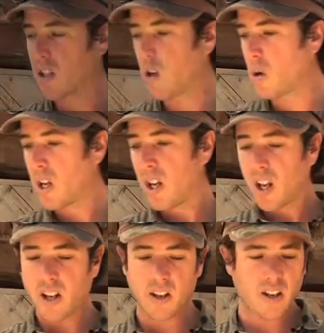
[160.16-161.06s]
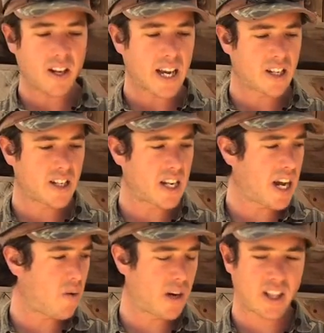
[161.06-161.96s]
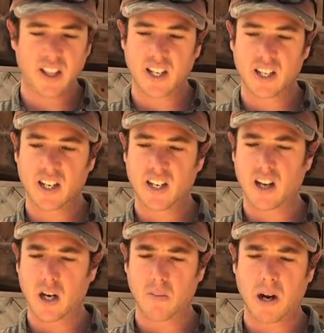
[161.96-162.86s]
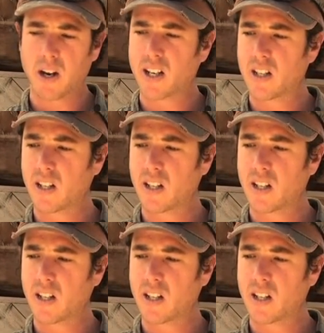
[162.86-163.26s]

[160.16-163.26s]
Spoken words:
So next, one of the things I'm going to talk about is a